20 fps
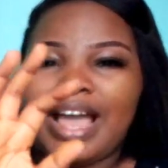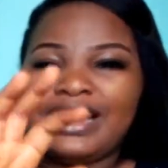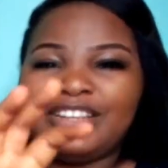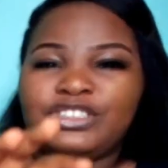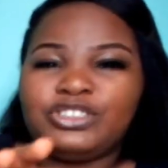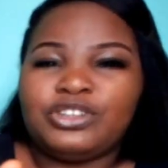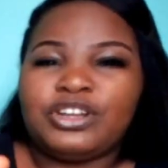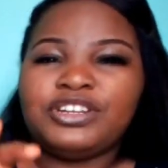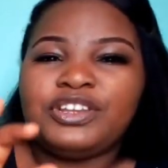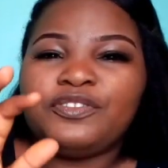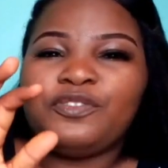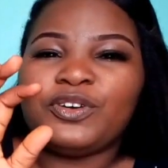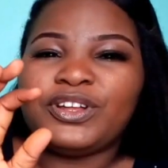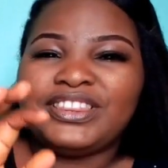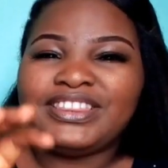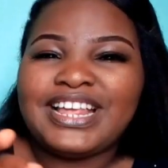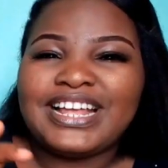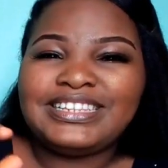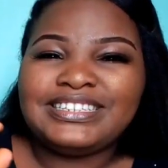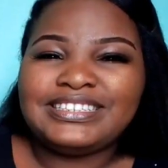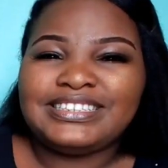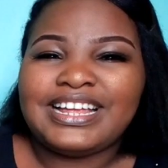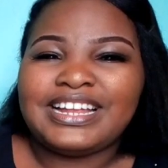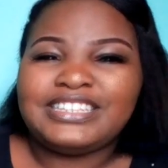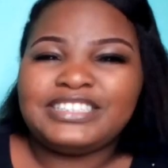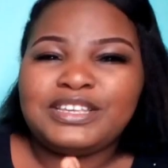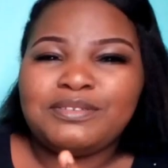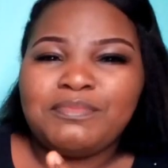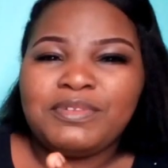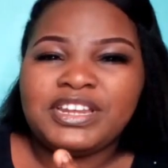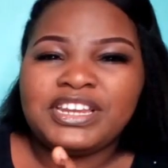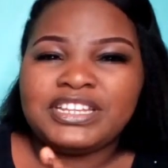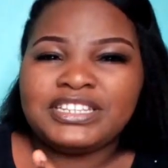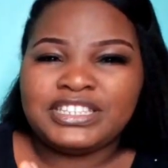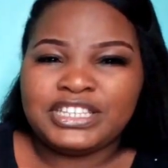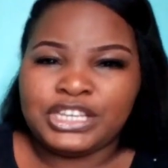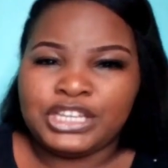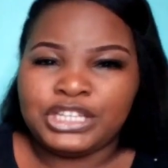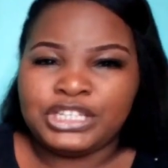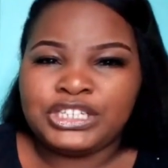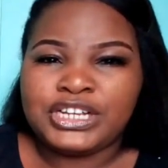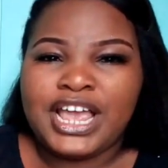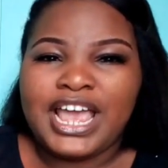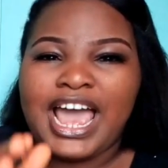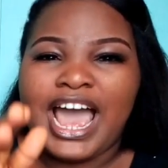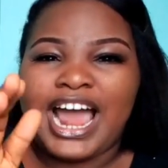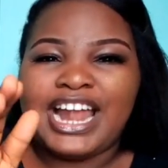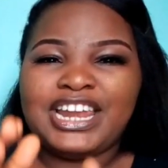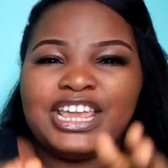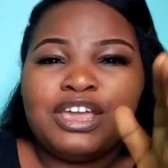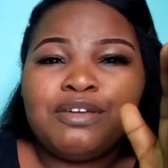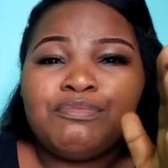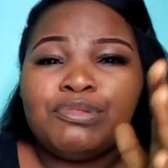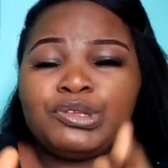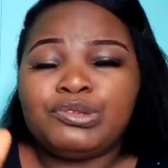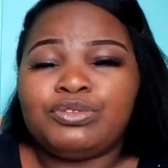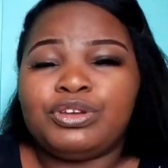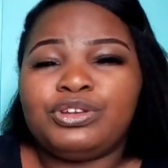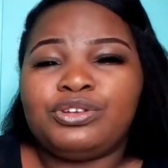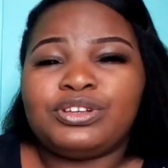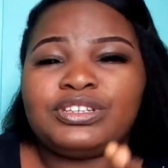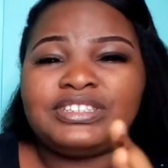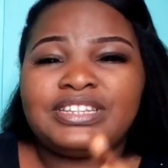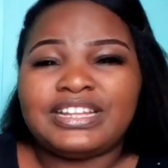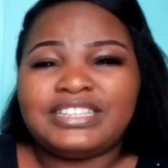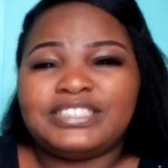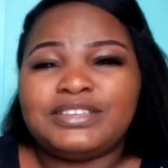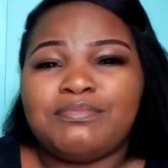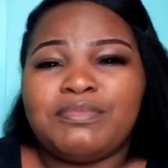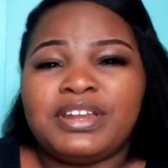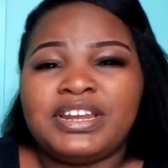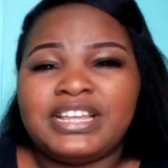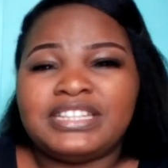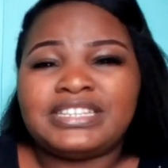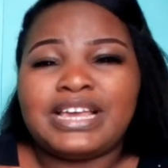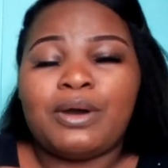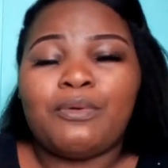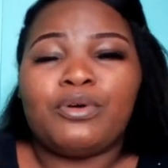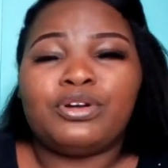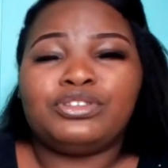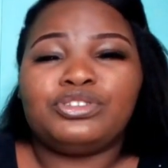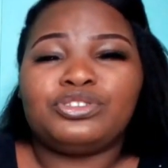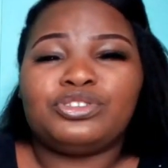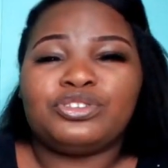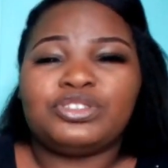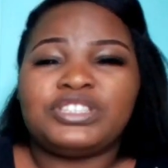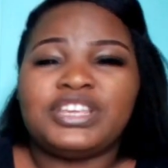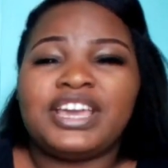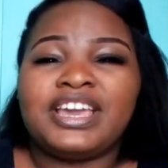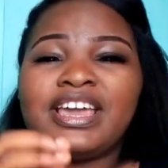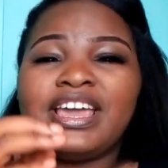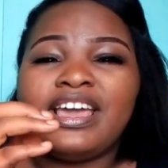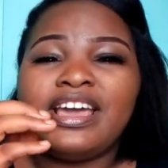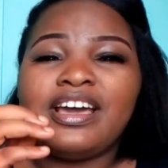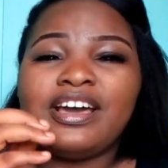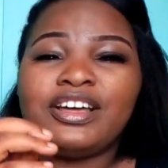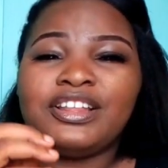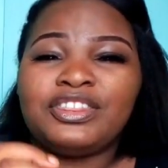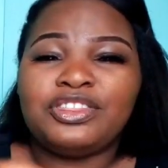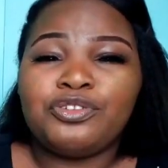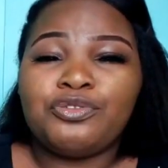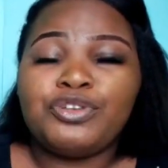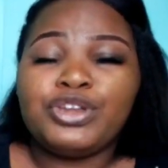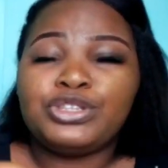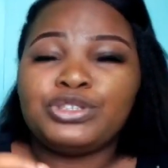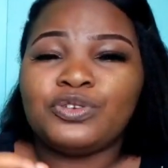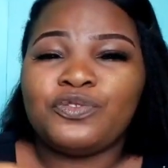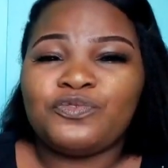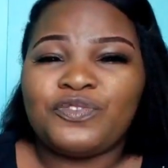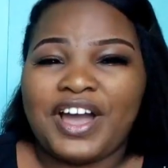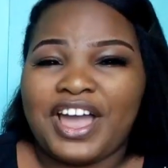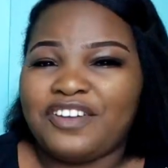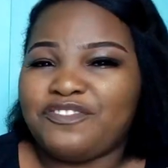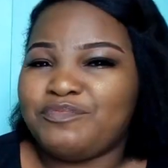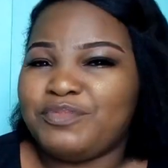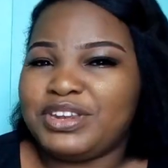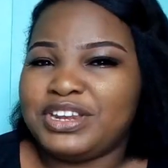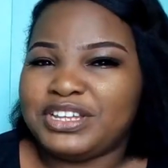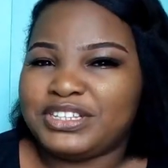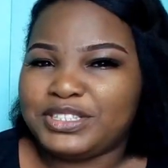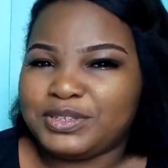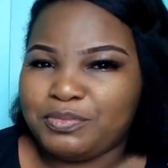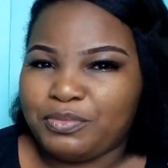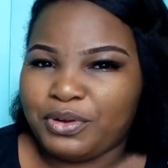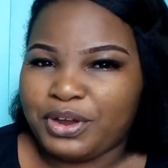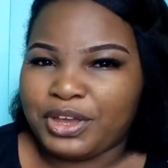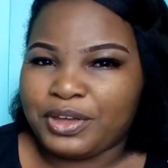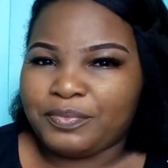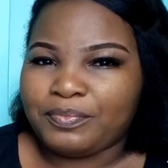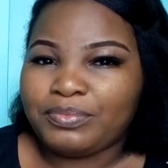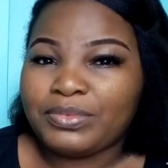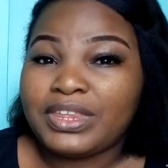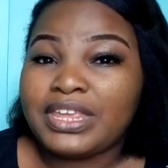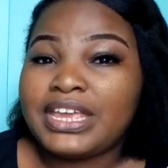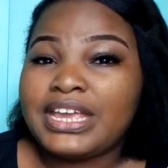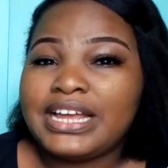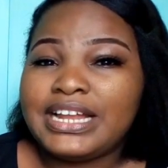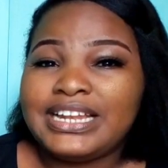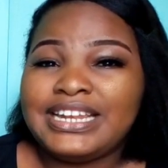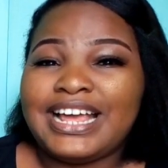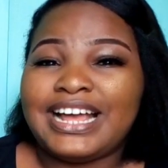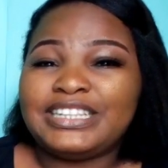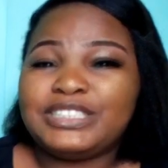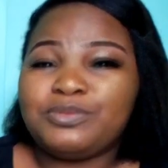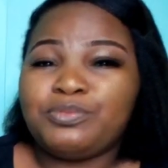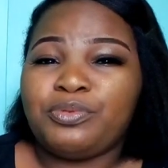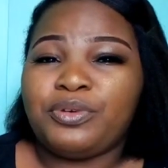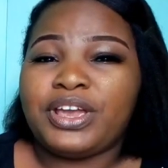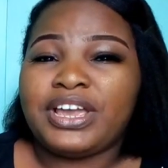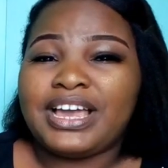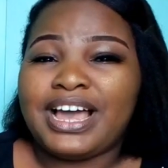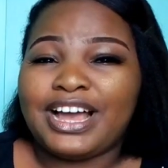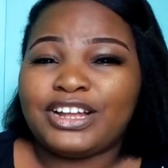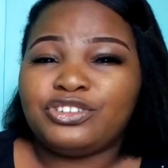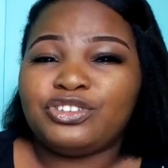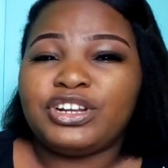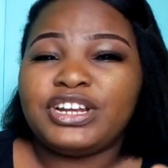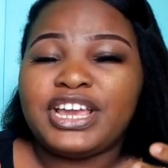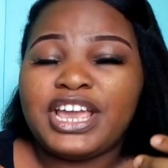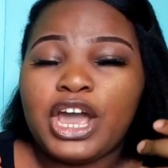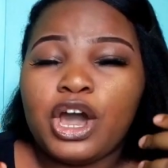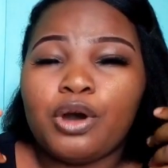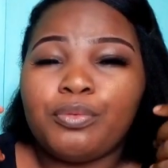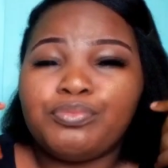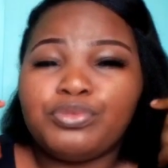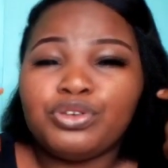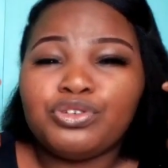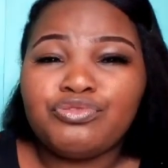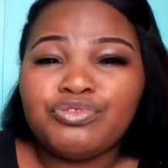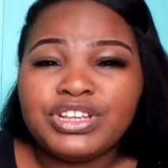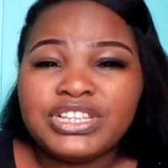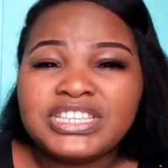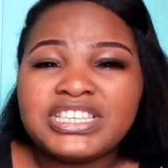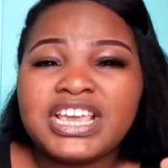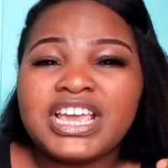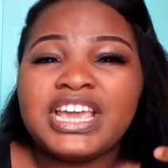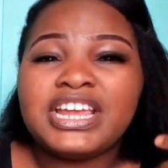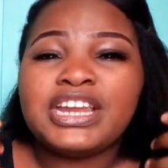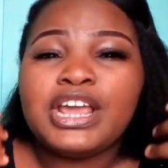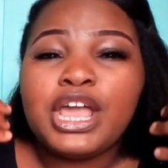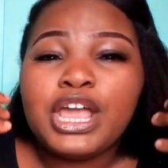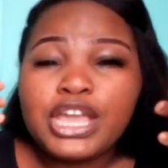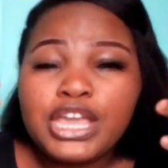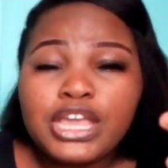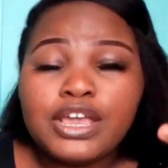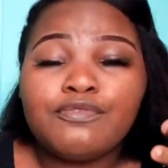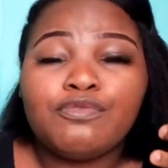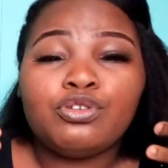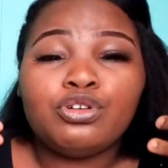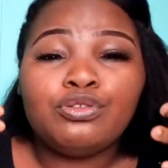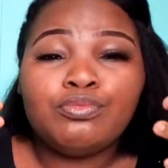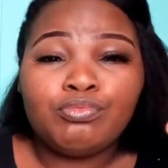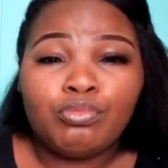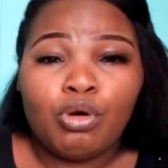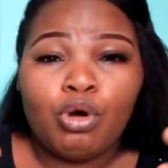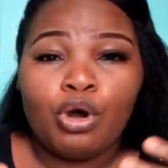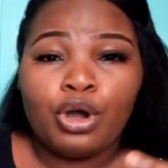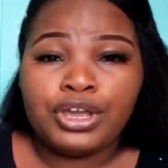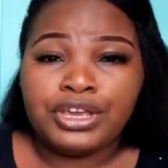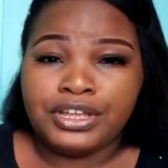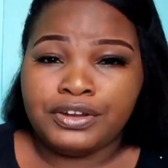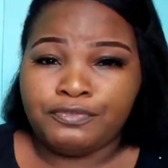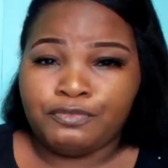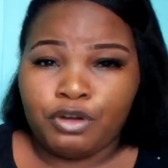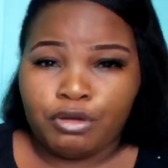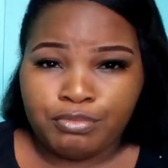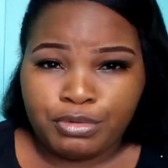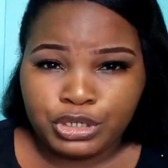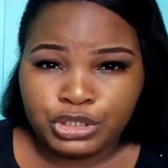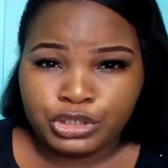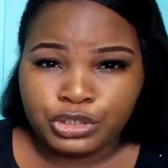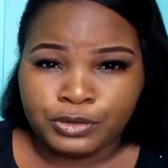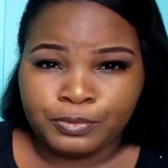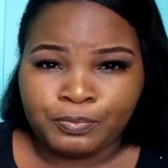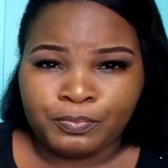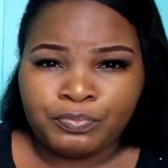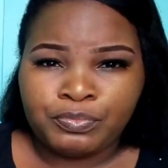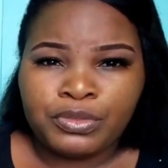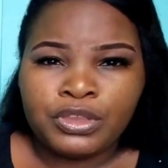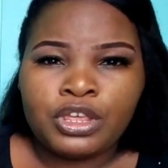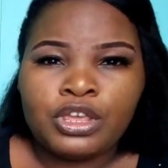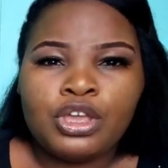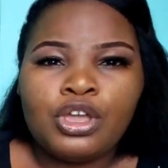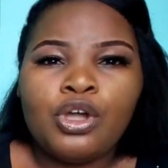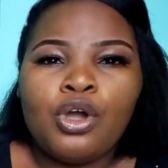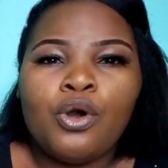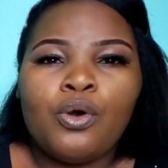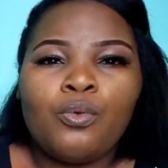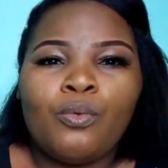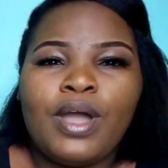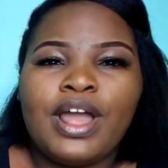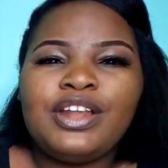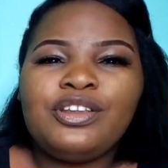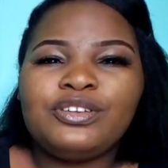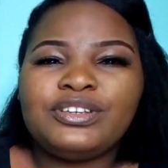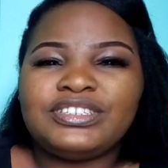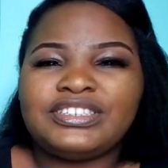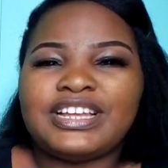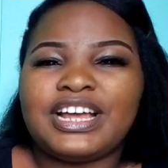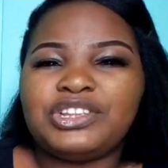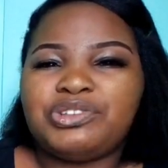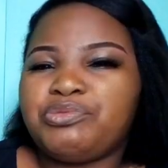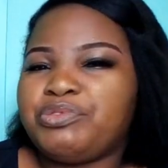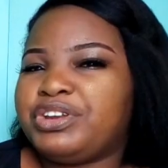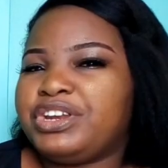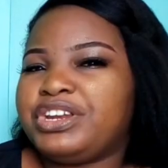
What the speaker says: and study for 30 minutes each, and in between those 30 minutes I want you to take a 3 to 5 minutes break. That break actually helps you retain even more information. When you start